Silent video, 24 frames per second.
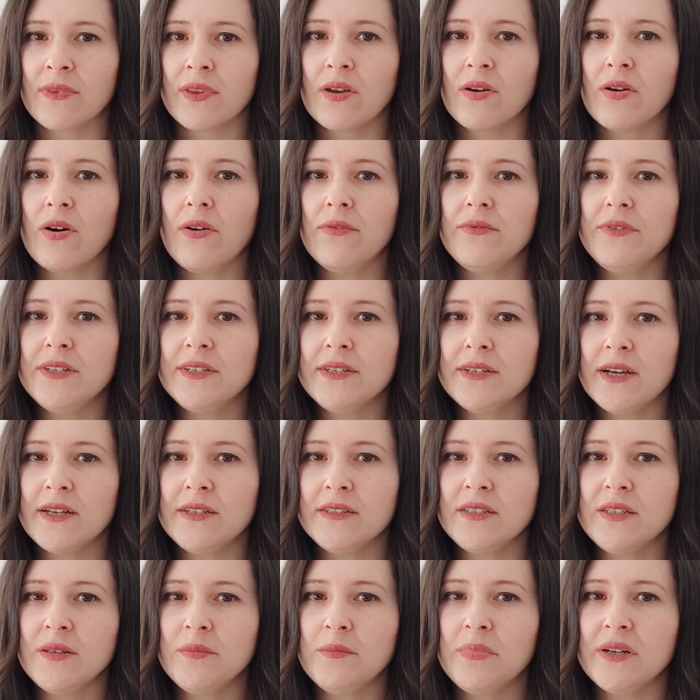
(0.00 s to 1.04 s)

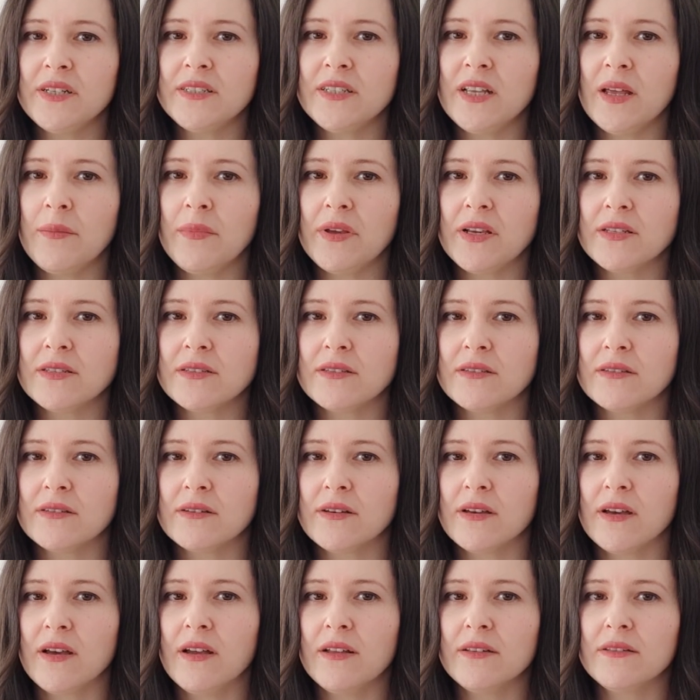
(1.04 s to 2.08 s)
COVID-19 pandemics
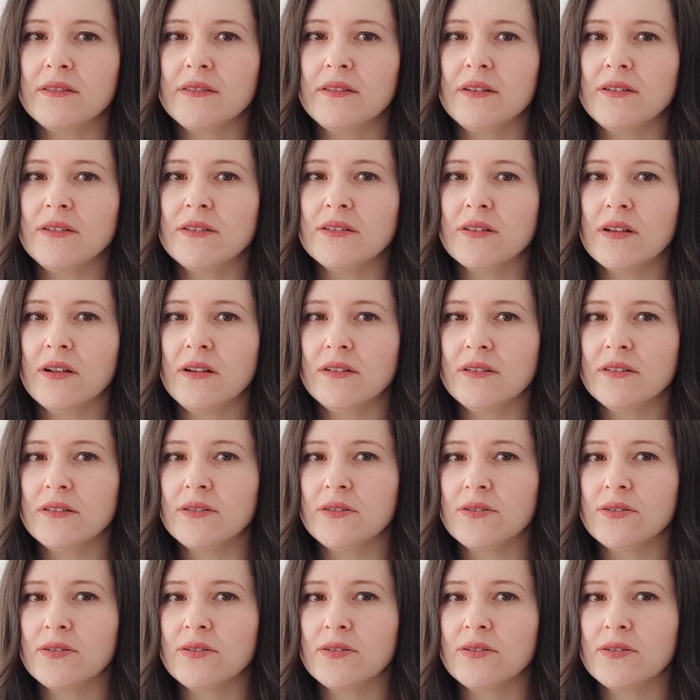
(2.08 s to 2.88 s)
had the result